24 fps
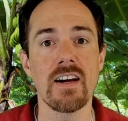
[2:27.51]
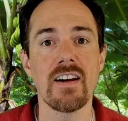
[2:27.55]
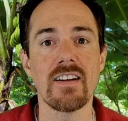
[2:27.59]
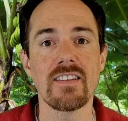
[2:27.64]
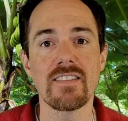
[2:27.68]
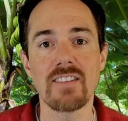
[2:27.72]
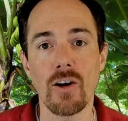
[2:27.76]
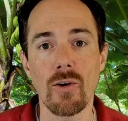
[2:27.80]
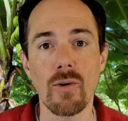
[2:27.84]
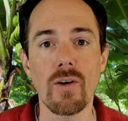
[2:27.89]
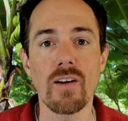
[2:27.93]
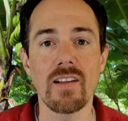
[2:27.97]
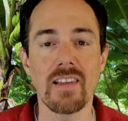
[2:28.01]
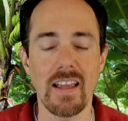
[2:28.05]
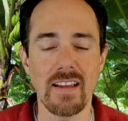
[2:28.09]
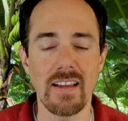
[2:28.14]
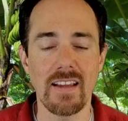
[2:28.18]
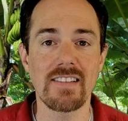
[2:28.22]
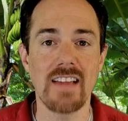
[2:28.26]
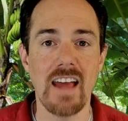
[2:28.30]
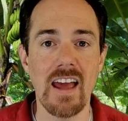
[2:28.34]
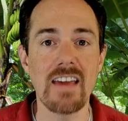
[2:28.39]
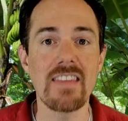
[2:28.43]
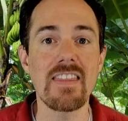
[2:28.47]
So let's
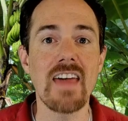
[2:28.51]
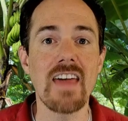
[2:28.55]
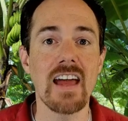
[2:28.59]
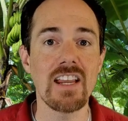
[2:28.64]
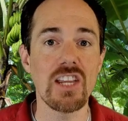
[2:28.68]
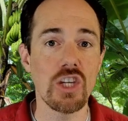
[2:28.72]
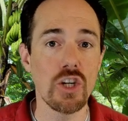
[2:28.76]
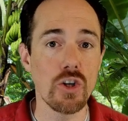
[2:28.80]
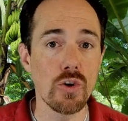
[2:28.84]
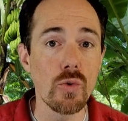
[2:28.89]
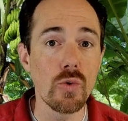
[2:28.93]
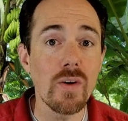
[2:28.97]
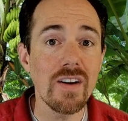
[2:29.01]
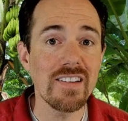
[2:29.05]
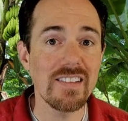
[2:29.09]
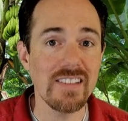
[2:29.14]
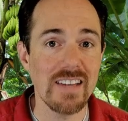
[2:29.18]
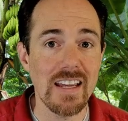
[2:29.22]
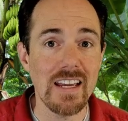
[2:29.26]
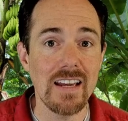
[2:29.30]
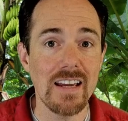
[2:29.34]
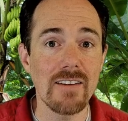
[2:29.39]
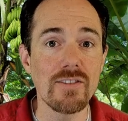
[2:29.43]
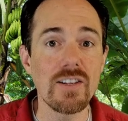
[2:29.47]
say that you
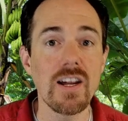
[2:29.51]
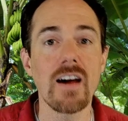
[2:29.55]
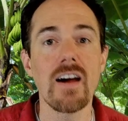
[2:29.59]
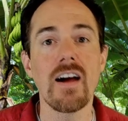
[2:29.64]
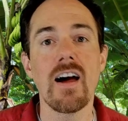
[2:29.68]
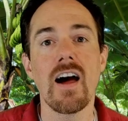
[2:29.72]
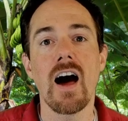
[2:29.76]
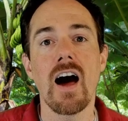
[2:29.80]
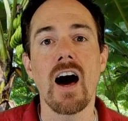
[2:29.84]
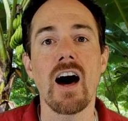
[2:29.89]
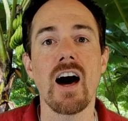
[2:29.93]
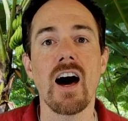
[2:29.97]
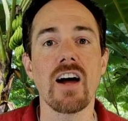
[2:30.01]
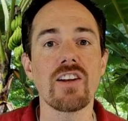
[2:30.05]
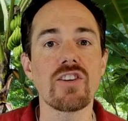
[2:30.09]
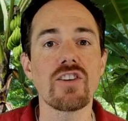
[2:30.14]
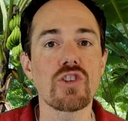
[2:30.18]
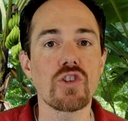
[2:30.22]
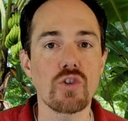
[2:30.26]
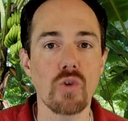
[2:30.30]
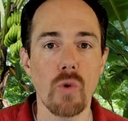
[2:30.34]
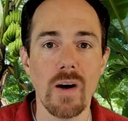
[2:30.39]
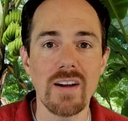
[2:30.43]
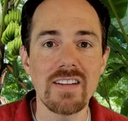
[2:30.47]
received
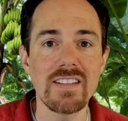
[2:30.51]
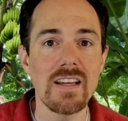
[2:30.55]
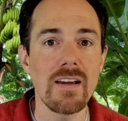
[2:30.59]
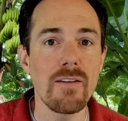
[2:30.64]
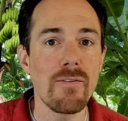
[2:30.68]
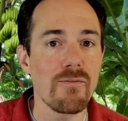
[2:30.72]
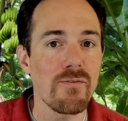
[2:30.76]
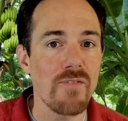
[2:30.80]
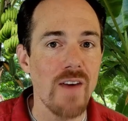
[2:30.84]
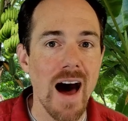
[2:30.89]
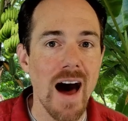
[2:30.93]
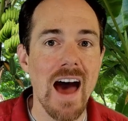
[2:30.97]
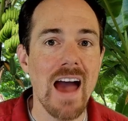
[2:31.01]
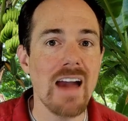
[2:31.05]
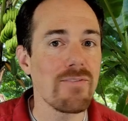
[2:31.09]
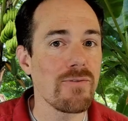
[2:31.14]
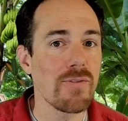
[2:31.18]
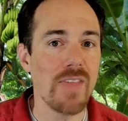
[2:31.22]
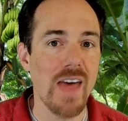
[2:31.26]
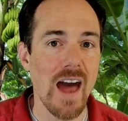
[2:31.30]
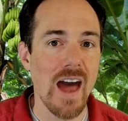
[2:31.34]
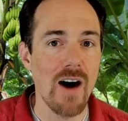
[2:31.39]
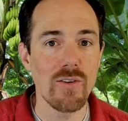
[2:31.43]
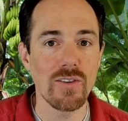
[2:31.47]

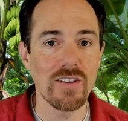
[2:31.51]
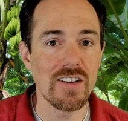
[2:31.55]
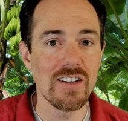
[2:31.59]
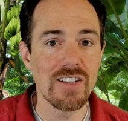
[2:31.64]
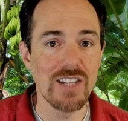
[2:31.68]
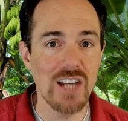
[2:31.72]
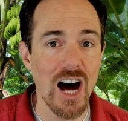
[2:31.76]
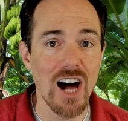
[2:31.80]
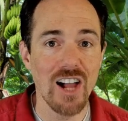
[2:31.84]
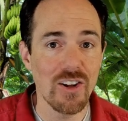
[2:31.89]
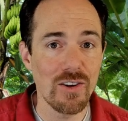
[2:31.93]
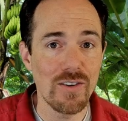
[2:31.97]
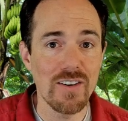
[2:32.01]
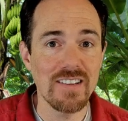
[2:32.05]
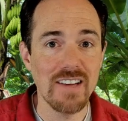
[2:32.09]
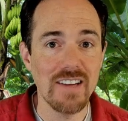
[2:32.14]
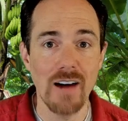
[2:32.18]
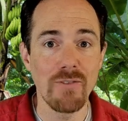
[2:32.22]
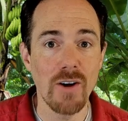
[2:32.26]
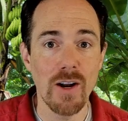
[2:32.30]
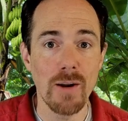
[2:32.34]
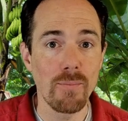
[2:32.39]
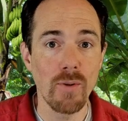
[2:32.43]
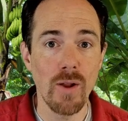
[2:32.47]
$25,000
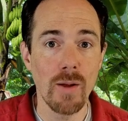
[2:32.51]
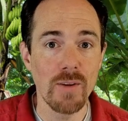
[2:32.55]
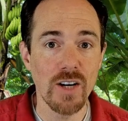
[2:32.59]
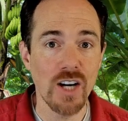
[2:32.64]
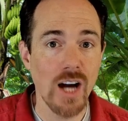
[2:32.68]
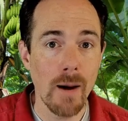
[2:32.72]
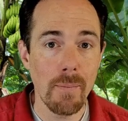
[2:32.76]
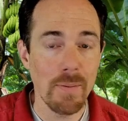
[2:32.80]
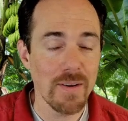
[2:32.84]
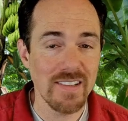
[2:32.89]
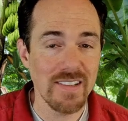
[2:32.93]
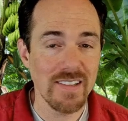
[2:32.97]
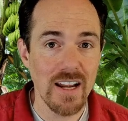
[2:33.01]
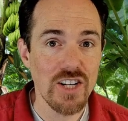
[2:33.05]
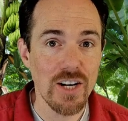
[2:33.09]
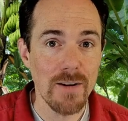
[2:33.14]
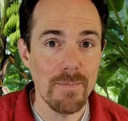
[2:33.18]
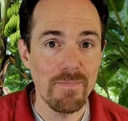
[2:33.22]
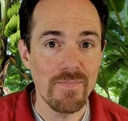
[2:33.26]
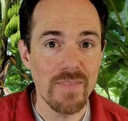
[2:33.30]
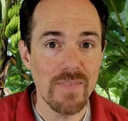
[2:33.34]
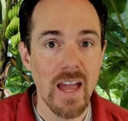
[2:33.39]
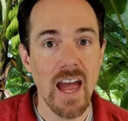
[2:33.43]
of unemployment compensation,